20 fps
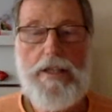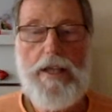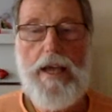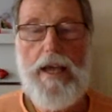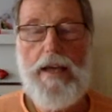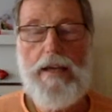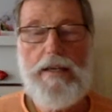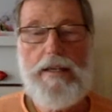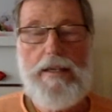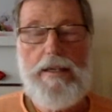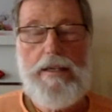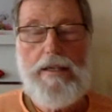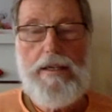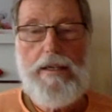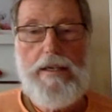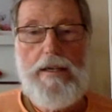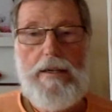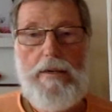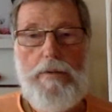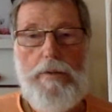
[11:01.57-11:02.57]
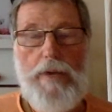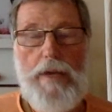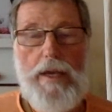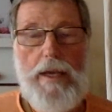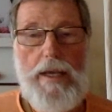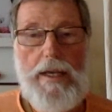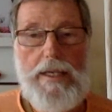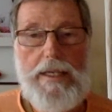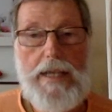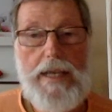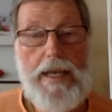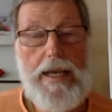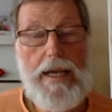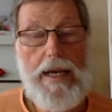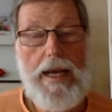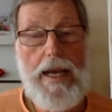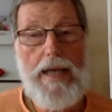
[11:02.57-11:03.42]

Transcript: that we take an